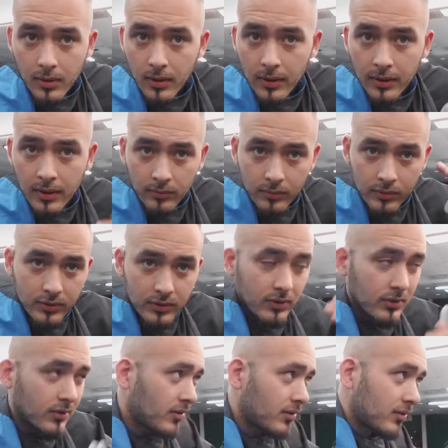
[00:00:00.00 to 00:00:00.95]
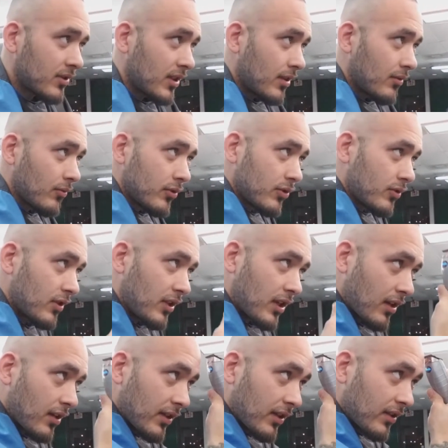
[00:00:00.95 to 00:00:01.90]
And then once you know what I'm saying, once you
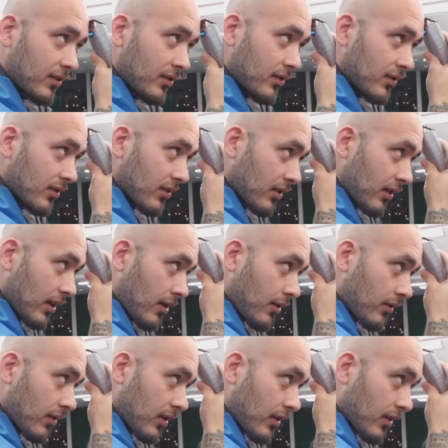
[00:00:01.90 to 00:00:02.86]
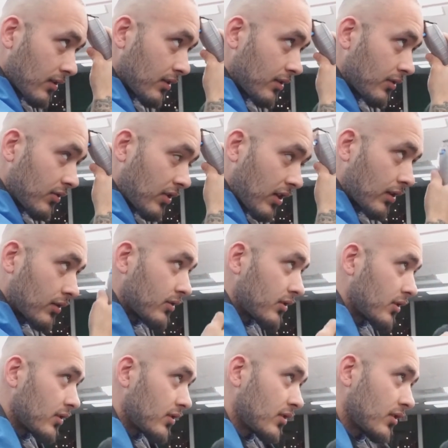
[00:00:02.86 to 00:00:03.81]
kind of get the outline, then you kind of
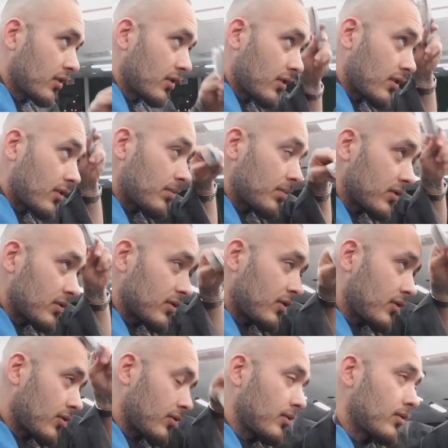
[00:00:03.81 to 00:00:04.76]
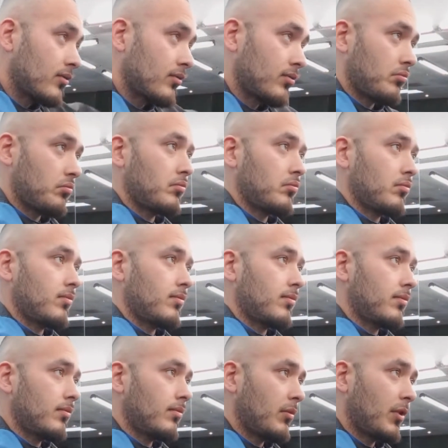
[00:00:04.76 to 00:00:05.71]
touch up and, you know,
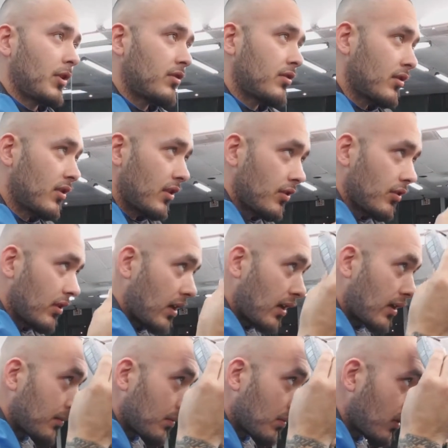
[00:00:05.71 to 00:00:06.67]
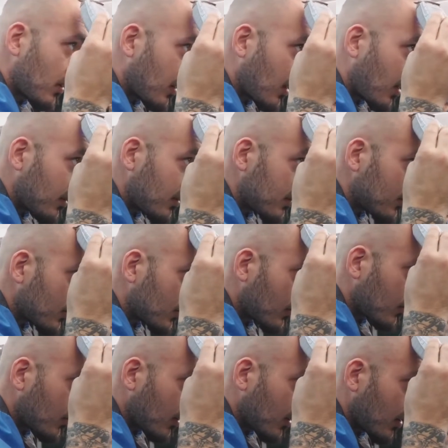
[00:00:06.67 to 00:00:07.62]
make sure that you got everything nice and
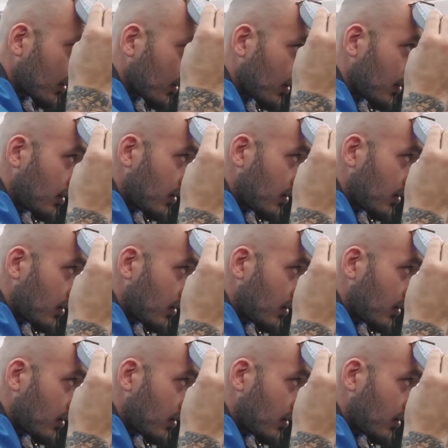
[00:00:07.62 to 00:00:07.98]
straight.